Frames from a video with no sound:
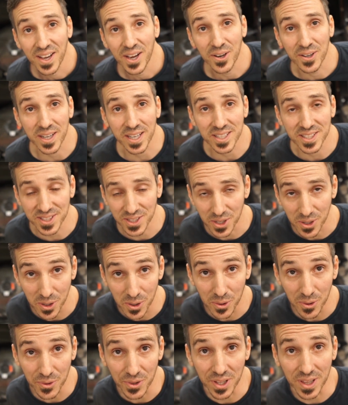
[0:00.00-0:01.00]
Okay,
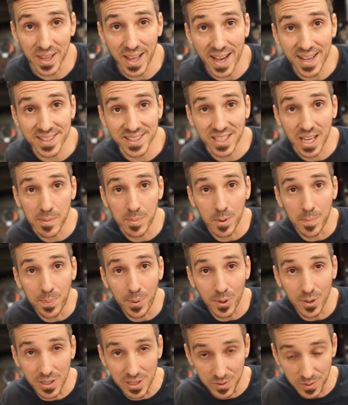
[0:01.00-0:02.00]
so the last couple
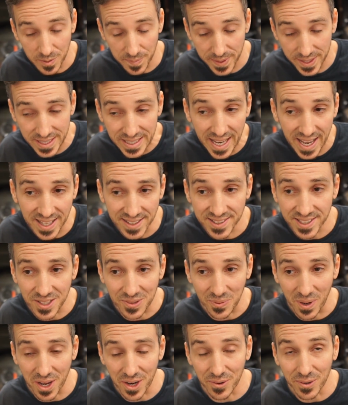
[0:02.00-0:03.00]
pulls we've been dancing
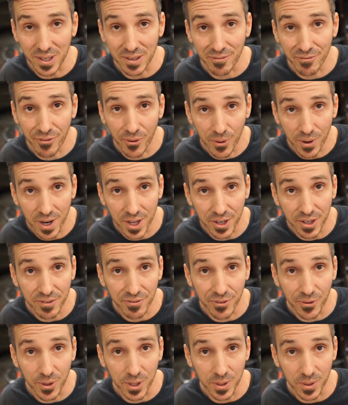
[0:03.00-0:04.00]
right around
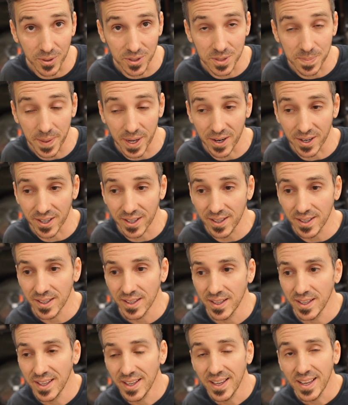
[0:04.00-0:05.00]
440 horsepower.
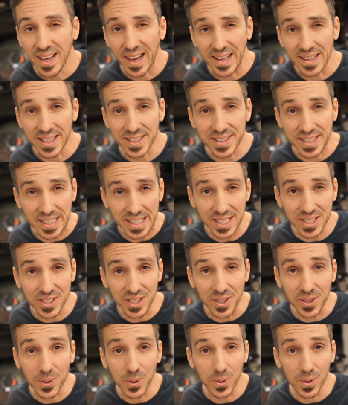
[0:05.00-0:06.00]
I let the
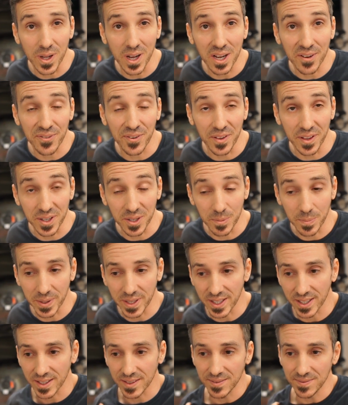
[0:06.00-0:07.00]
engine cool off a little
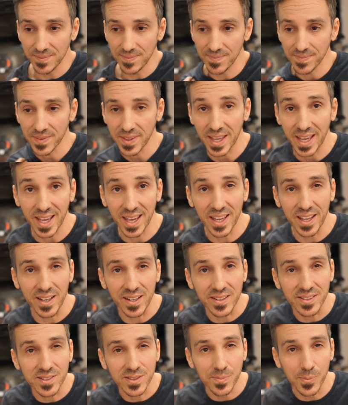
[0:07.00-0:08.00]
bit and
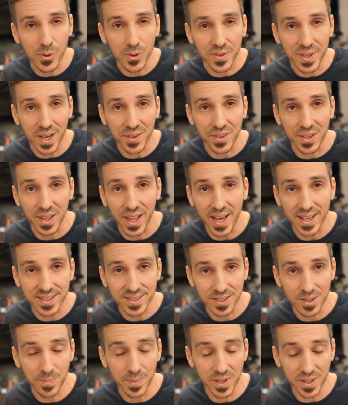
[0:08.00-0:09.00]
smoothed out the last
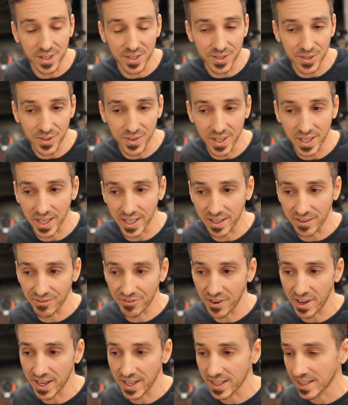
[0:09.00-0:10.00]
little bit of the tune that I could
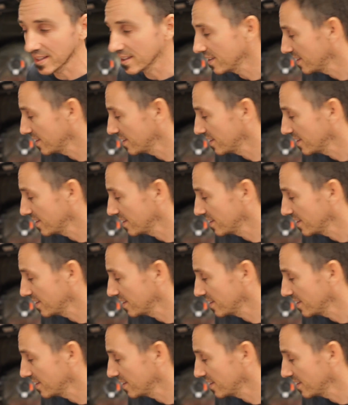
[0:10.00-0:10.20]
find.